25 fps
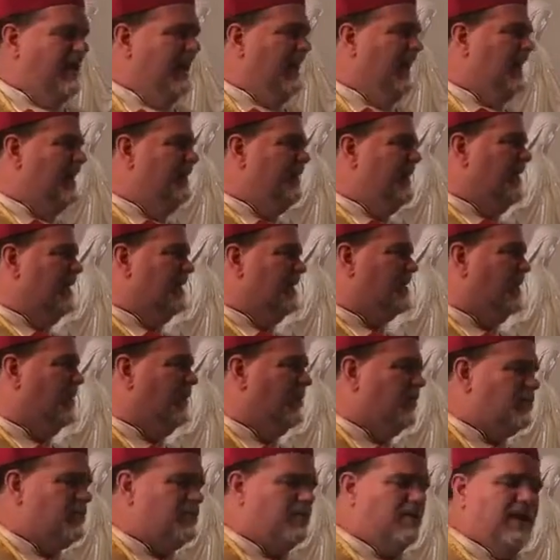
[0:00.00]
can't commit
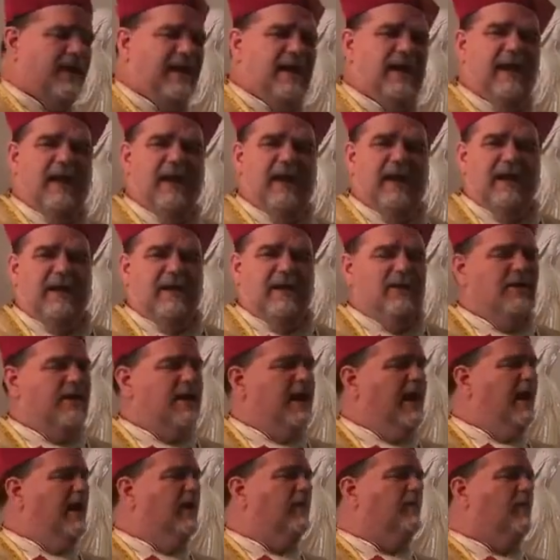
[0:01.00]
adultery. You
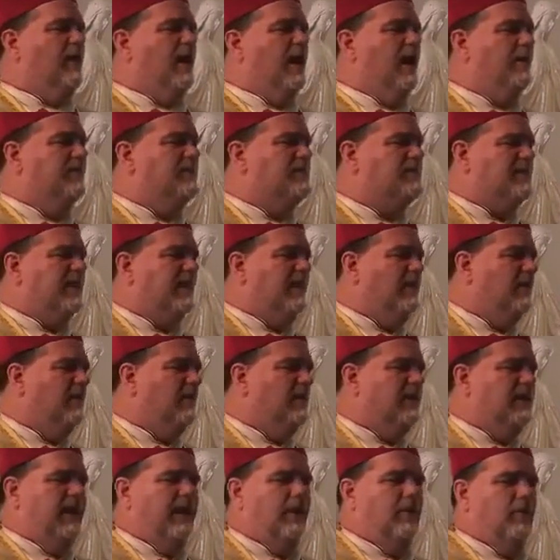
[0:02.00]
can't rob,
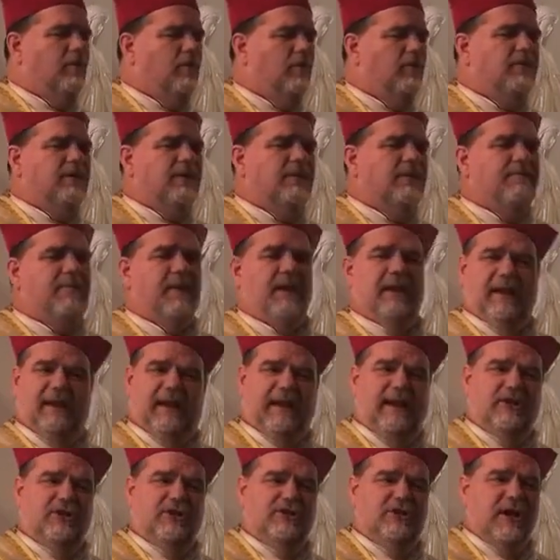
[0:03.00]
steal, loot, and
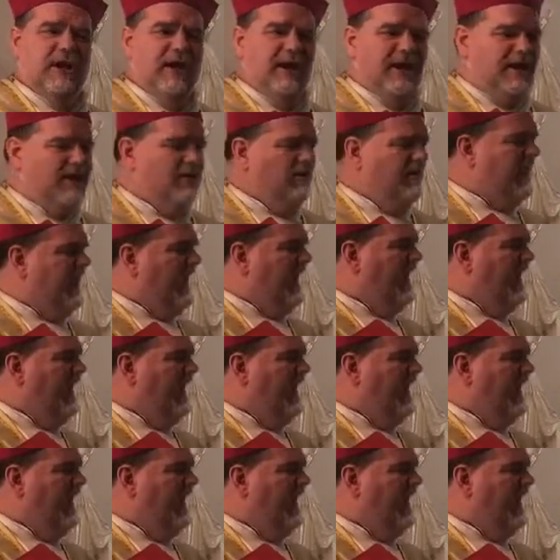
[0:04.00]
pillage. You